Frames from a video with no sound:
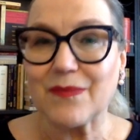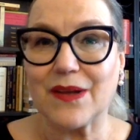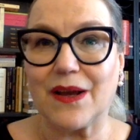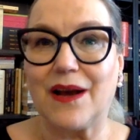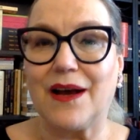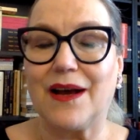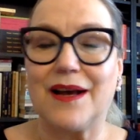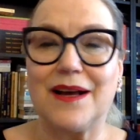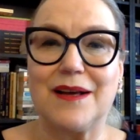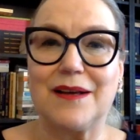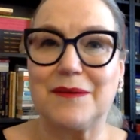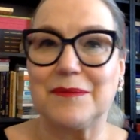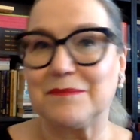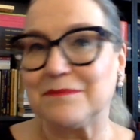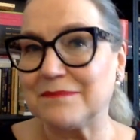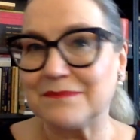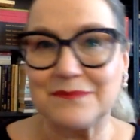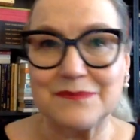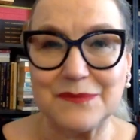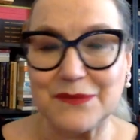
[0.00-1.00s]
uh
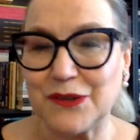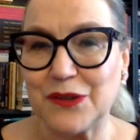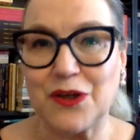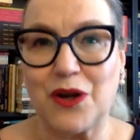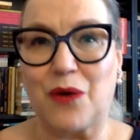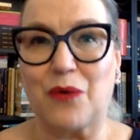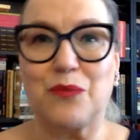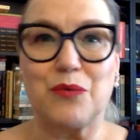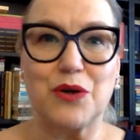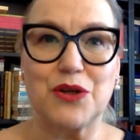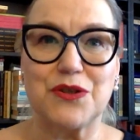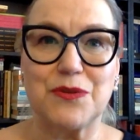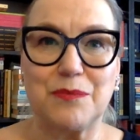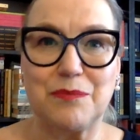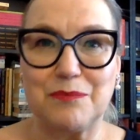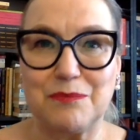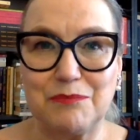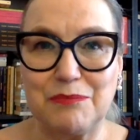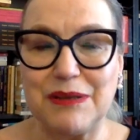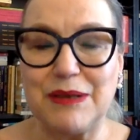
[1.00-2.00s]
you know would
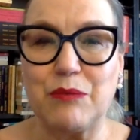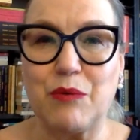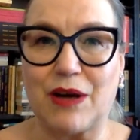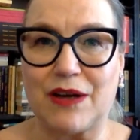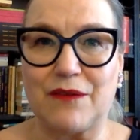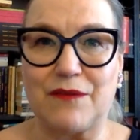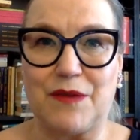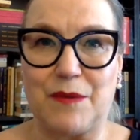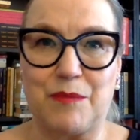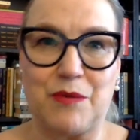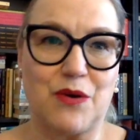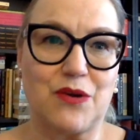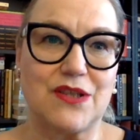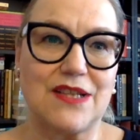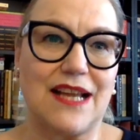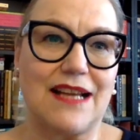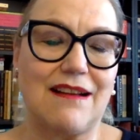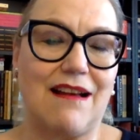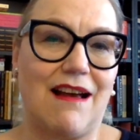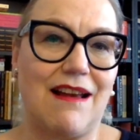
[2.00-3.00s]
be one of the books
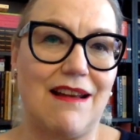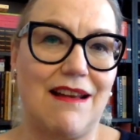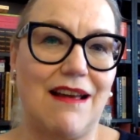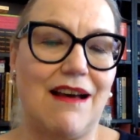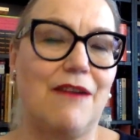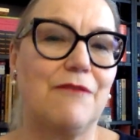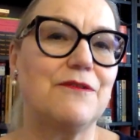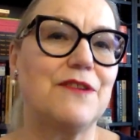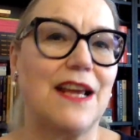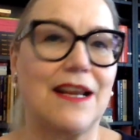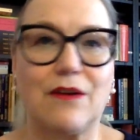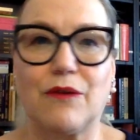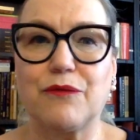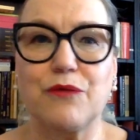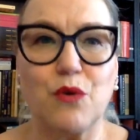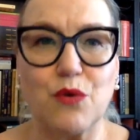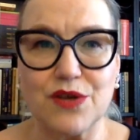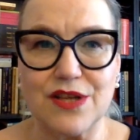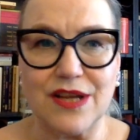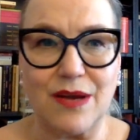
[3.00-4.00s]
that I loved and of
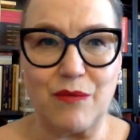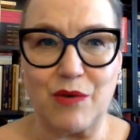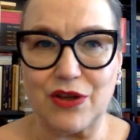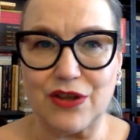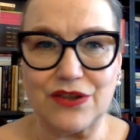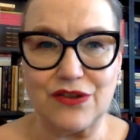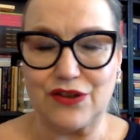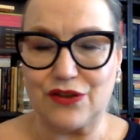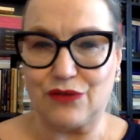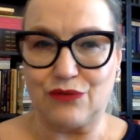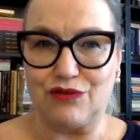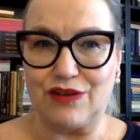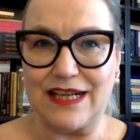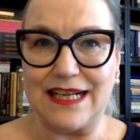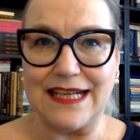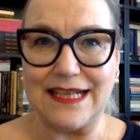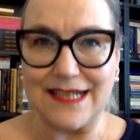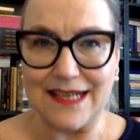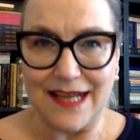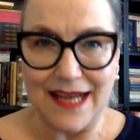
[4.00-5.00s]
course I wanted to
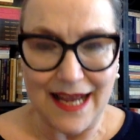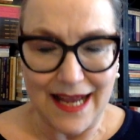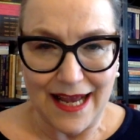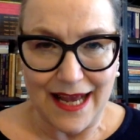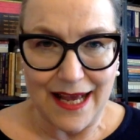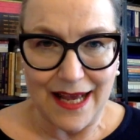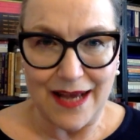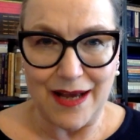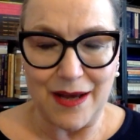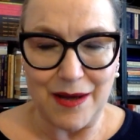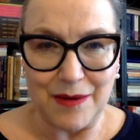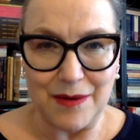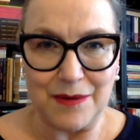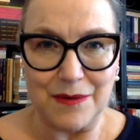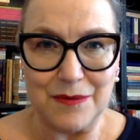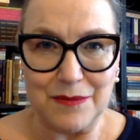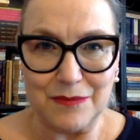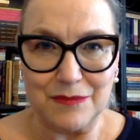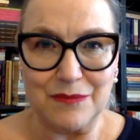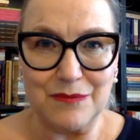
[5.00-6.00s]
read uh
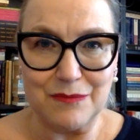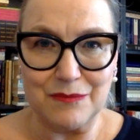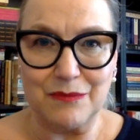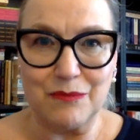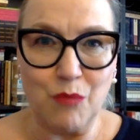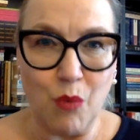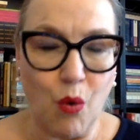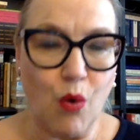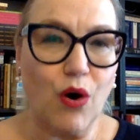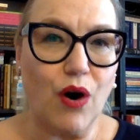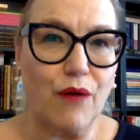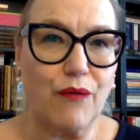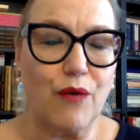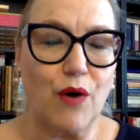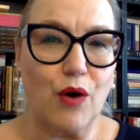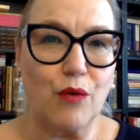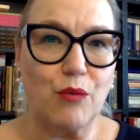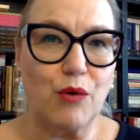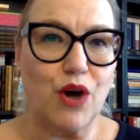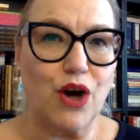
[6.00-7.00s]
more of
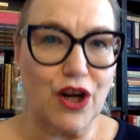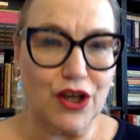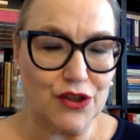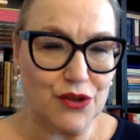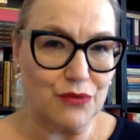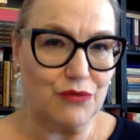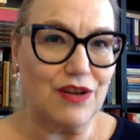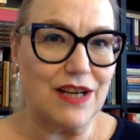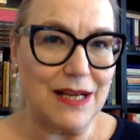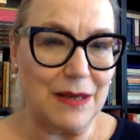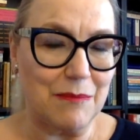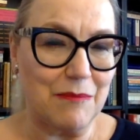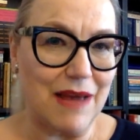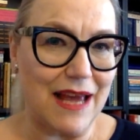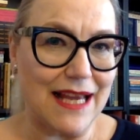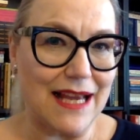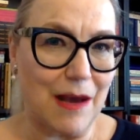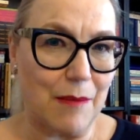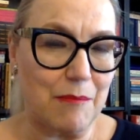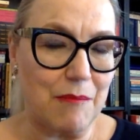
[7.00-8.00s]
her work to really
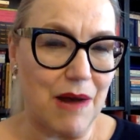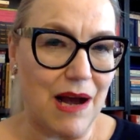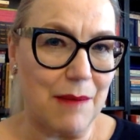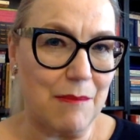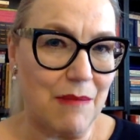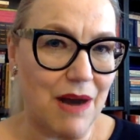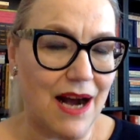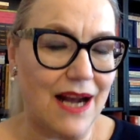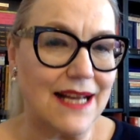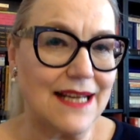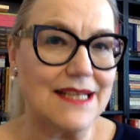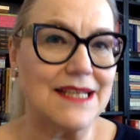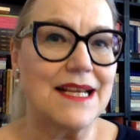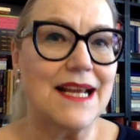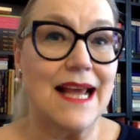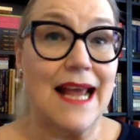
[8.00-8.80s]
make up my mind